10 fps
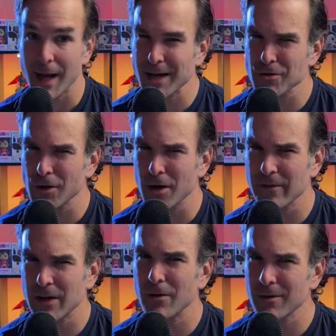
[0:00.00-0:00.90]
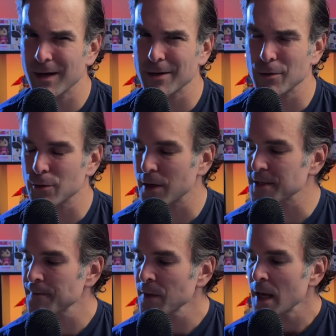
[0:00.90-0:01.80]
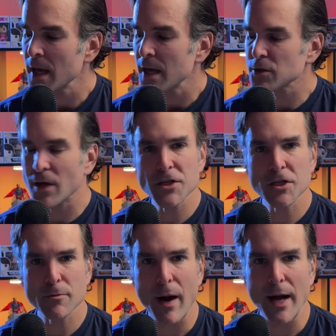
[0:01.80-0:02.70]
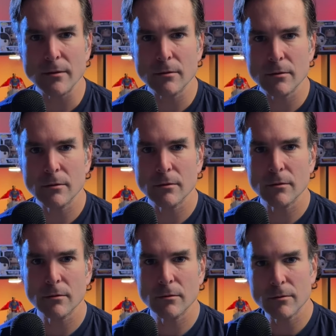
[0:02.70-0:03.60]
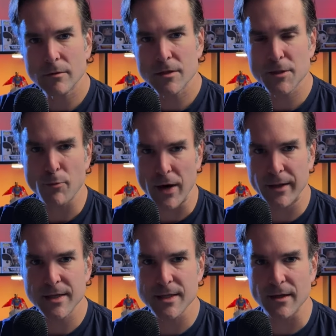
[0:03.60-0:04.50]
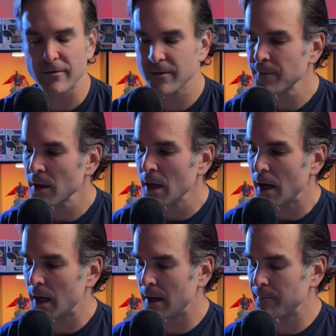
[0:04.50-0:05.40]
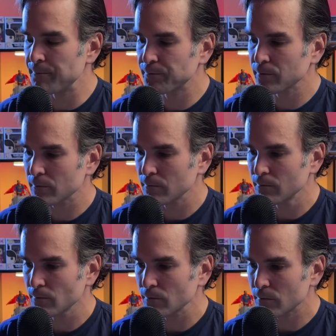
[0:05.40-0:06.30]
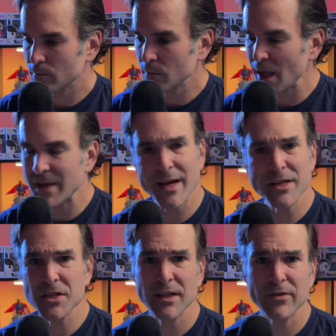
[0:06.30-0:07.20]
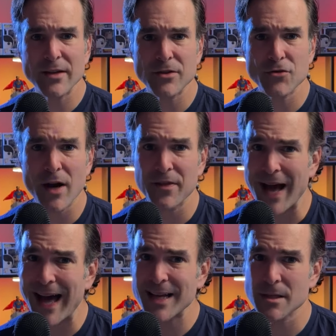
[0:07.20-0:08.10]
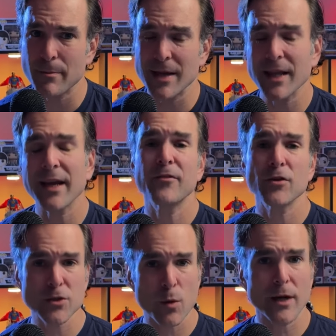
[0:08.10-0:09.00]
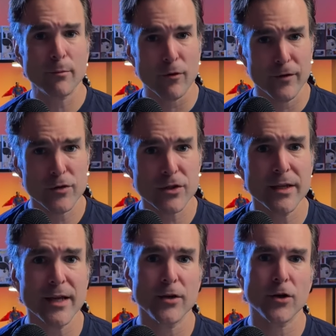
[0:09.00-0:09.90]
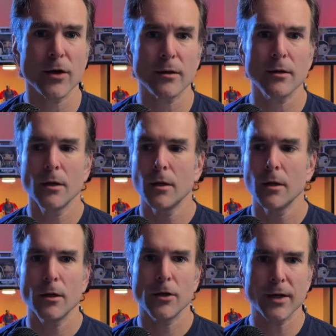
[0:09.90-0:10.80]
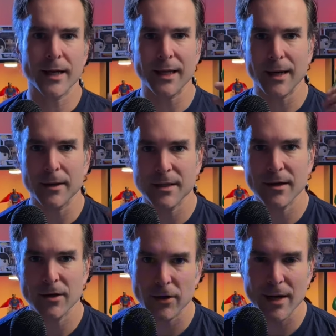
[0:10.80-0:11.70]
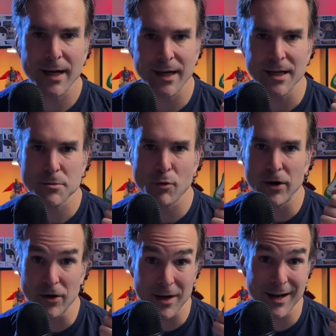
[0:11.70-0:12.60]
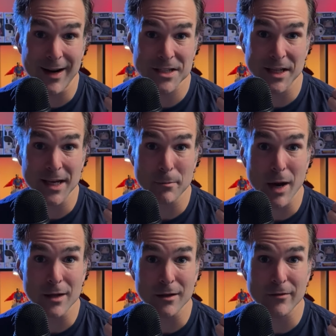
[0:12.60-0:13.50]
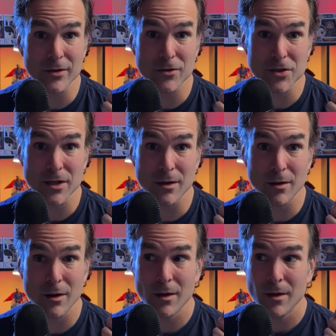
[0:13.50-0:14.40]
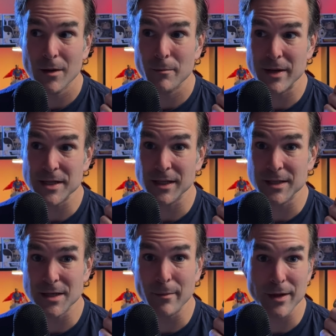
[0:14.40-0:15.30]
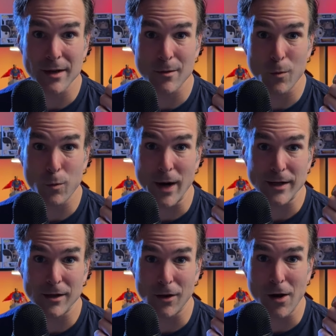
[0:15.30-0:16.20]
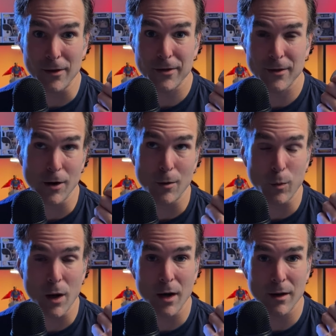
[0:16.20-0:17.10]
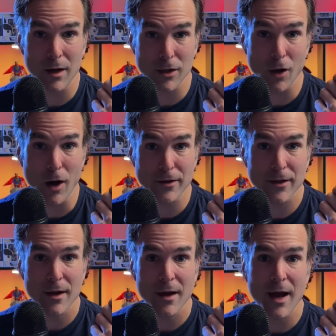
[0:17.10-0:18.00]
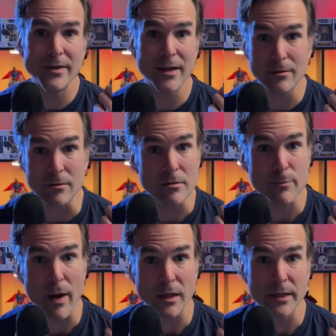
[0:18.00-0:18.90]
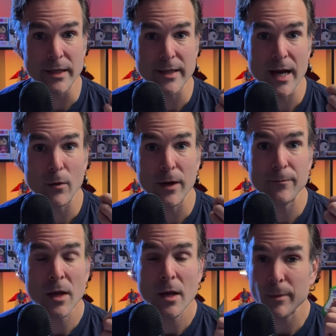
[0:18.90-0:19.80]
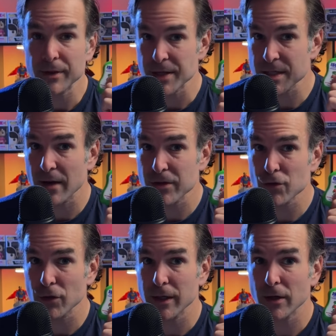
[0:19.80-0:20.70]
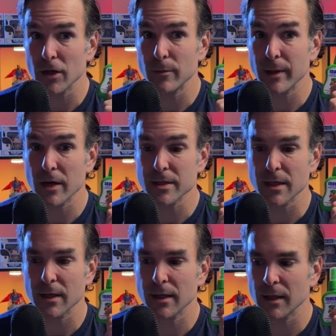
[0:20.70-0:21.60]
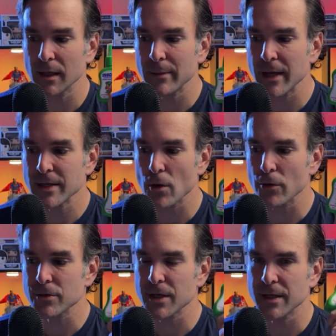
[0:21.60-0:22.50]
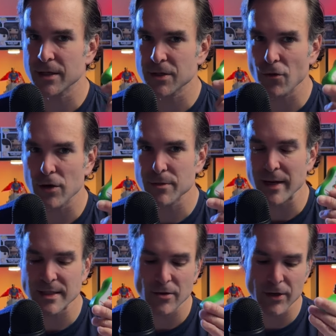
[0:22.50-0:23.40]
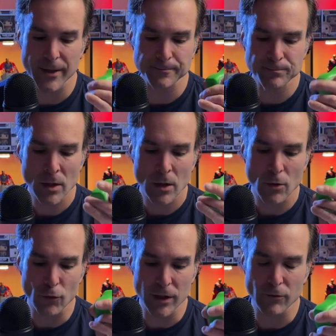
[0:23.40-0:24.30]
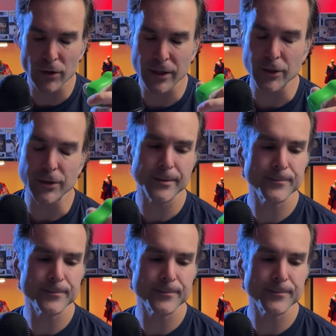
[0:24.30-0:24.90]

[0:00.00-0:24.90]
Extra long video. Got to do it twice. So I just spot spray this stuff. And then I just leave it out to dry. That is the best. Like, if you're sweating profusely, then you're gonna get you're not gonna get a spray. You're gonna actually get a bottle of it, and you're just gonna basically dump it on a wet cloth or a cloth, and then spot clean it that way. But this stuff is really good because it eliminates odors, it destroys bacteria. Really, really good.